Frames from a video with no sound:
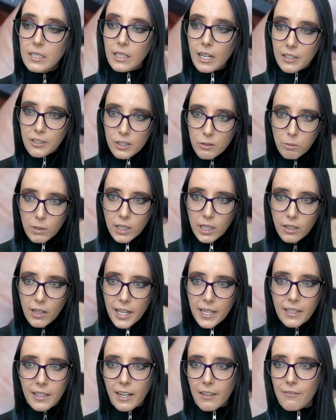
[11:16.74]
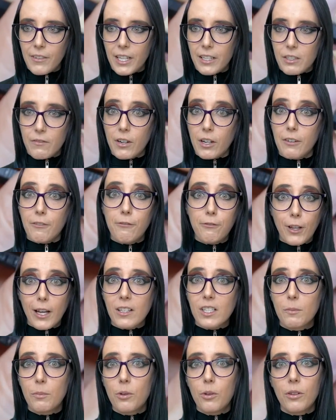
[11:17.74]
I just really like it. I think it's very
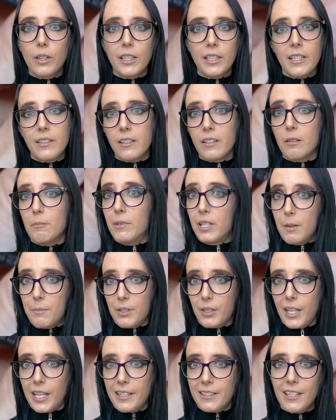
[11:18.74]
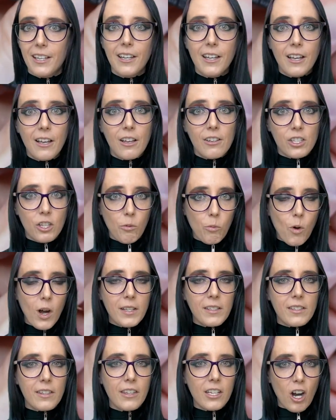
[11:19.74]
flexible and easy to manipulate. So
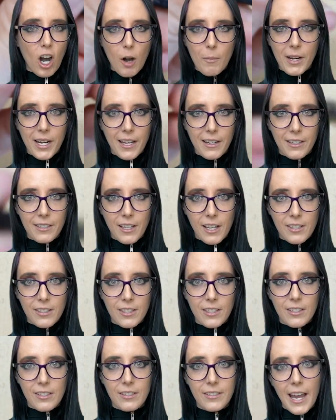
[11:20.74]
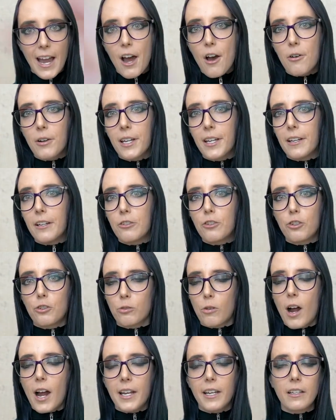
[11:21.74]
once the Armageddon Dust is down and it's
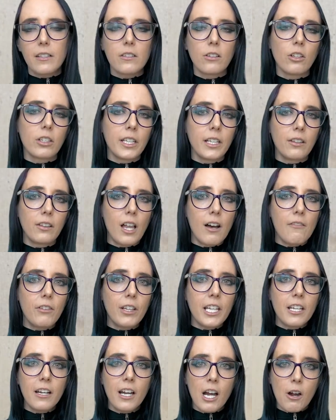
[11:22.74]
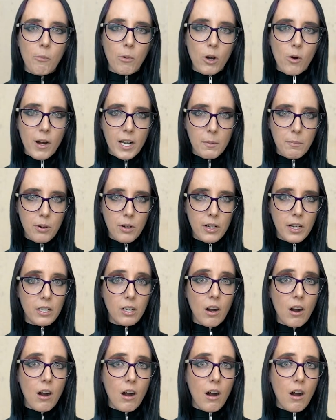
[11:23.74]
dried and it's looking lovely, we're going to put an
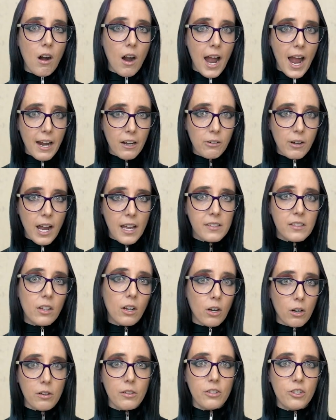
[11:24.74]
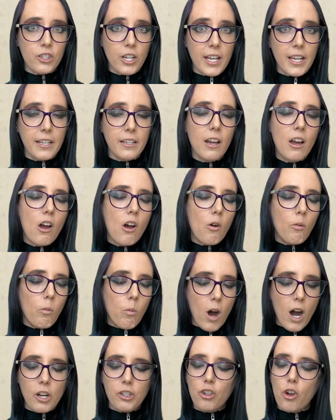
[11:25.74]
Agrass Earthshade
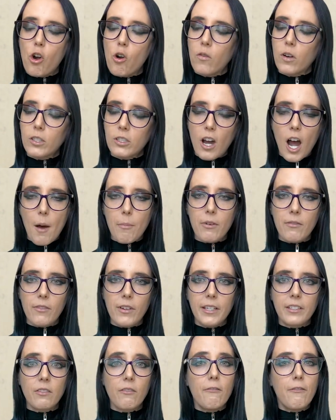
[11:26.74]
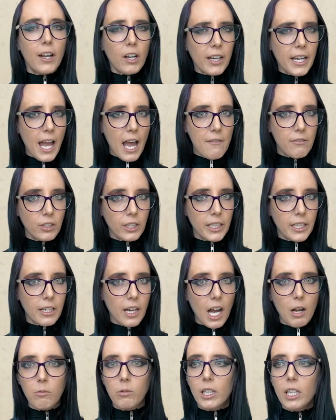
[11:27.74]
wash over top of it very heavily.
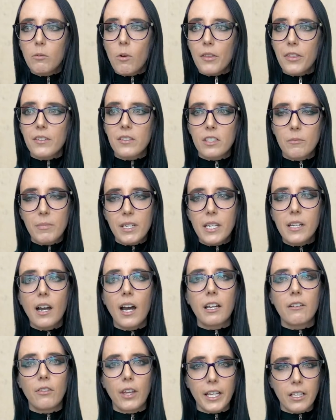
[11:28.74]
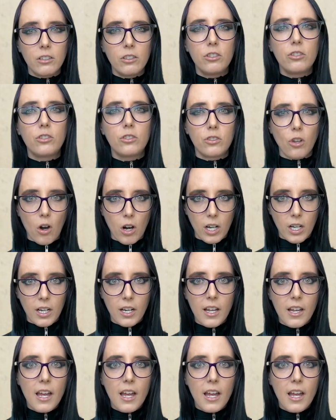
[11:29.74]
I really want this to be kind of like dark.